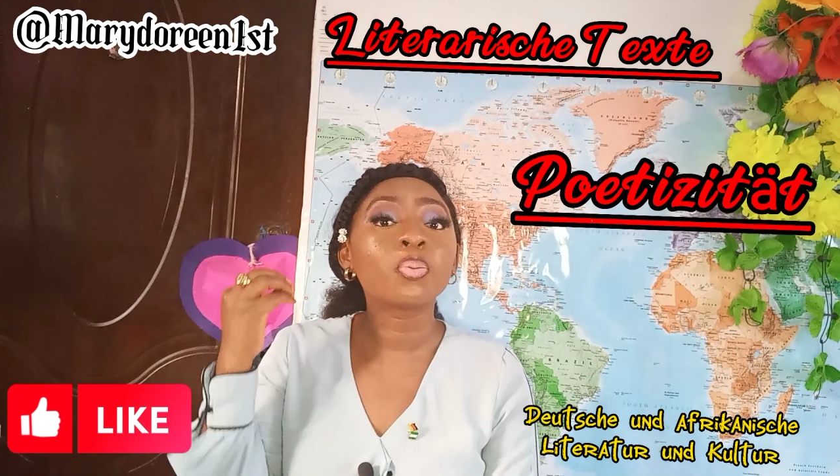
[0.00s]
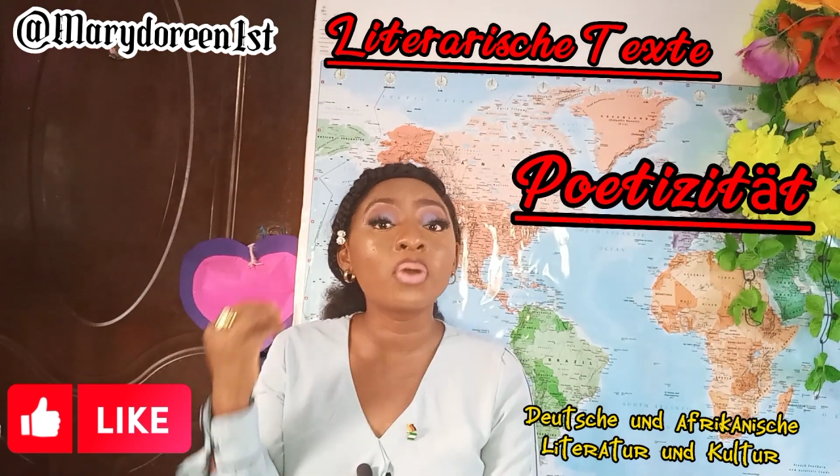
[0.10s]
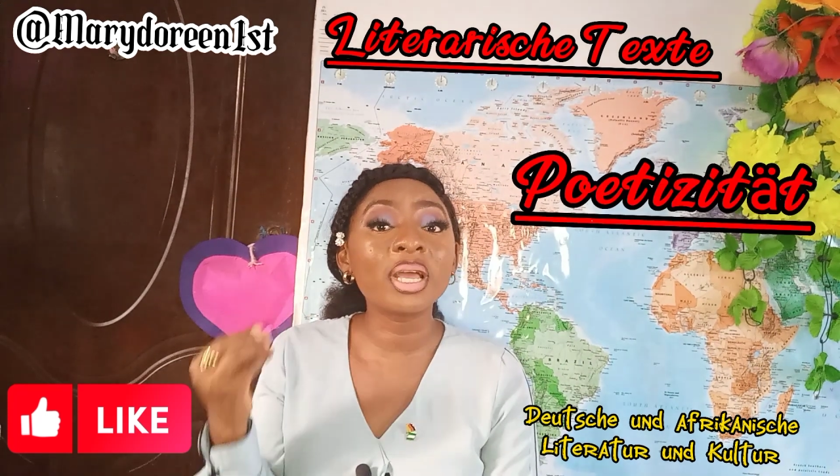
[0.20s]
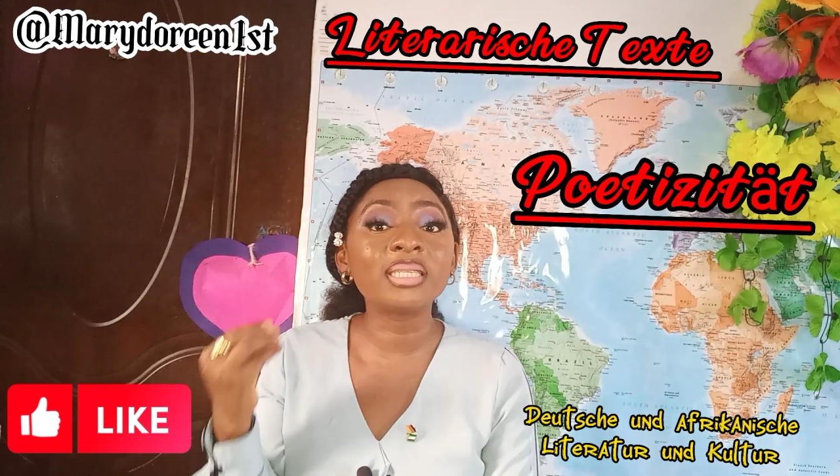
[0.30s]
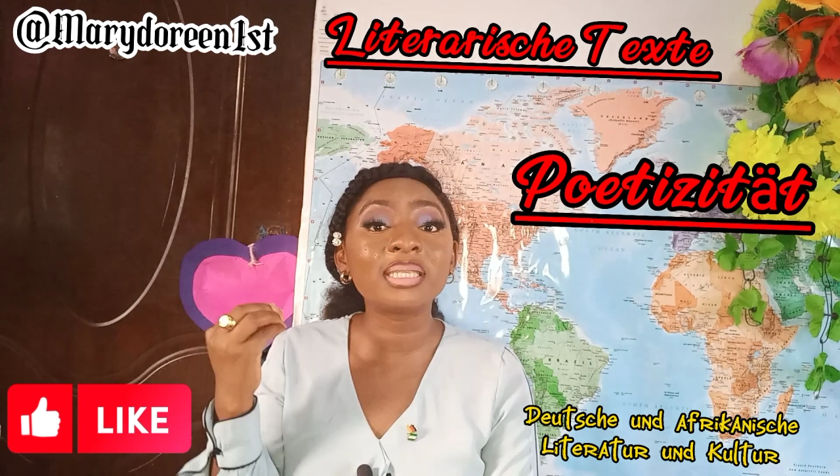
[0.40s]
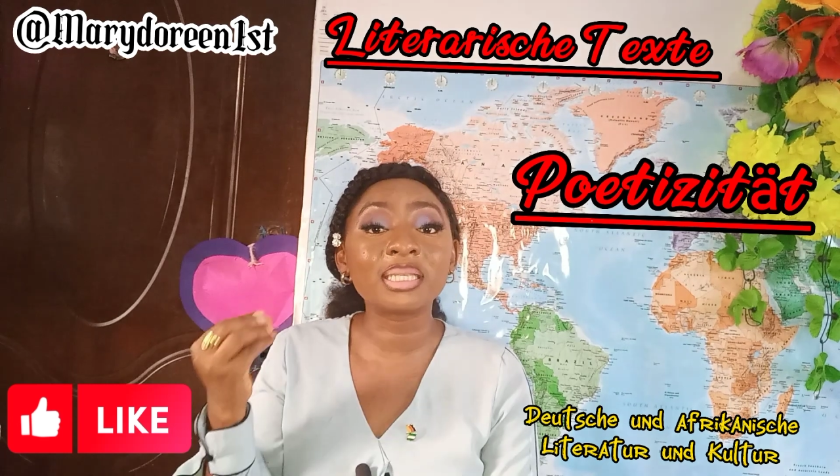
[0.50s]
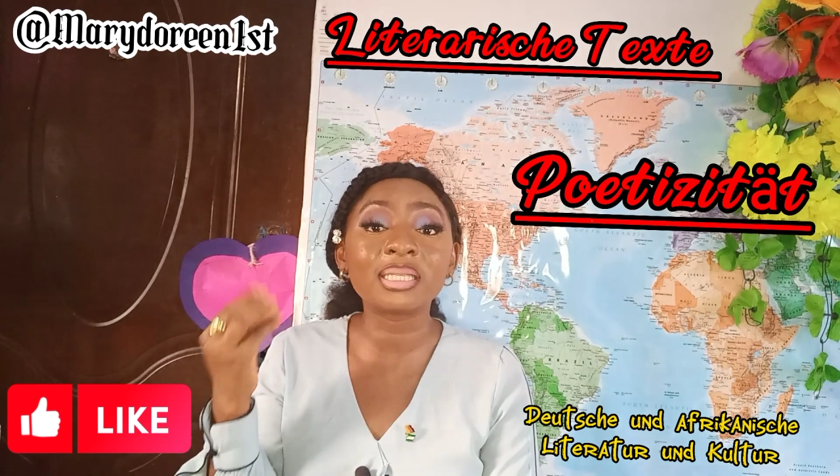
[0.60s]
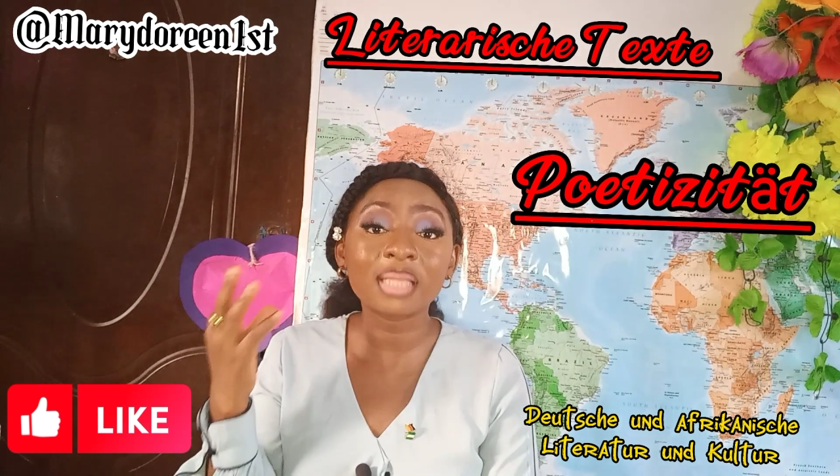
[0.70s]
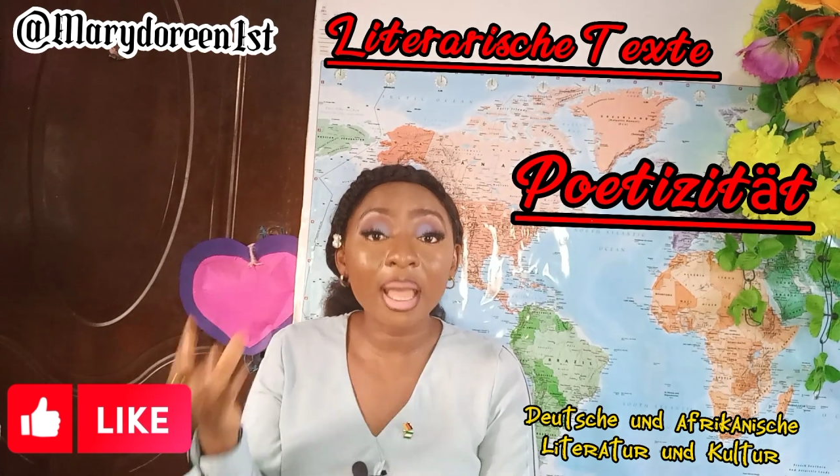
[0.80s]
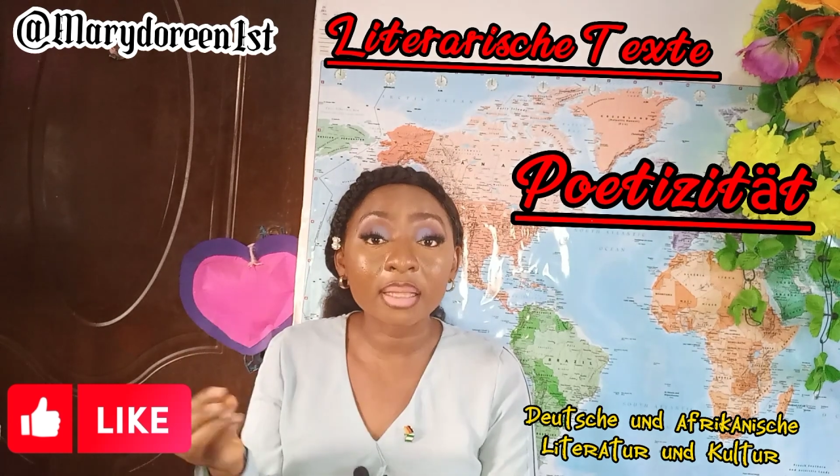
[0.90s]

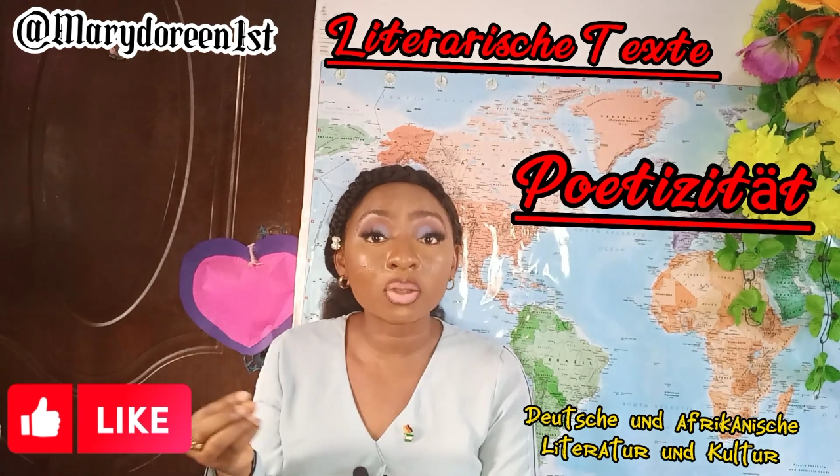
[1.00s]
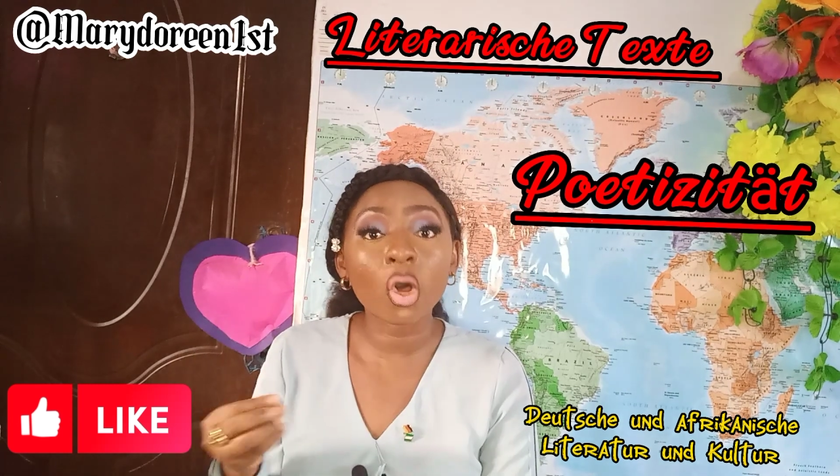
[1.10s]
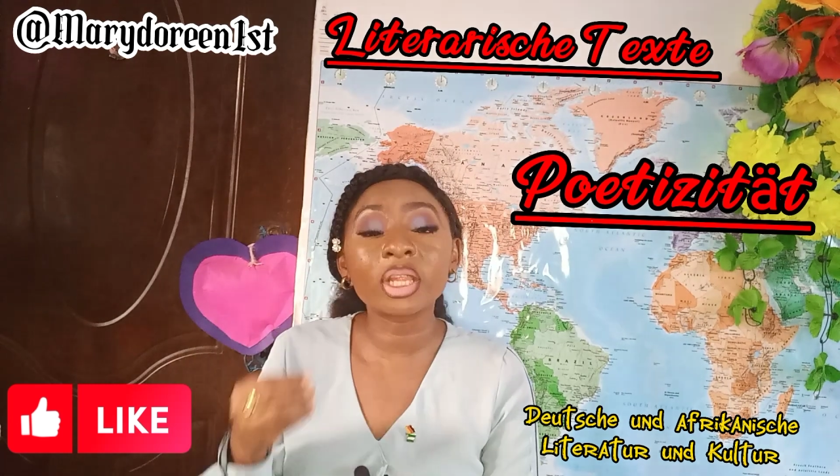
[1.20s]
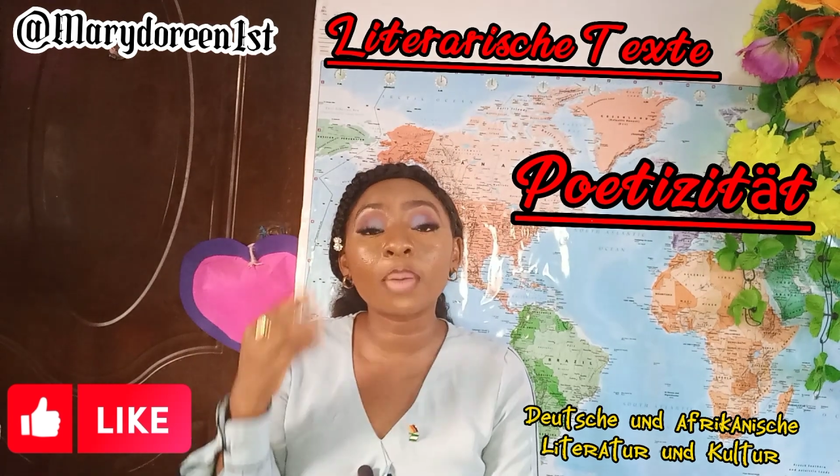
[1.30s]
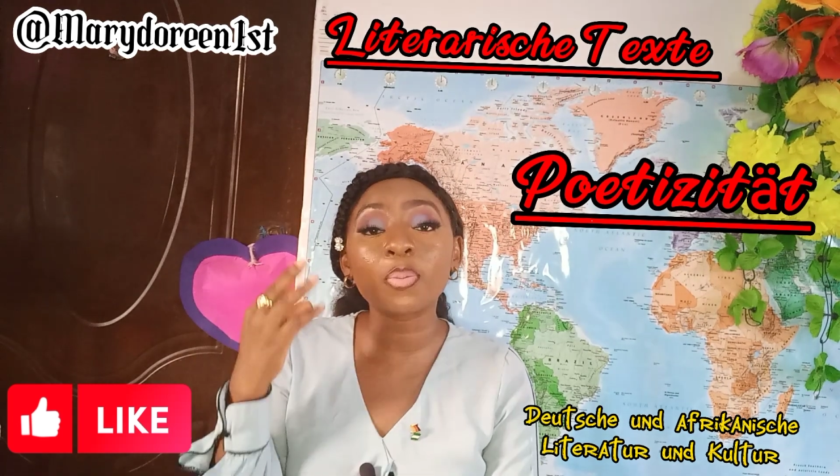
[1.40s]
Poesität or the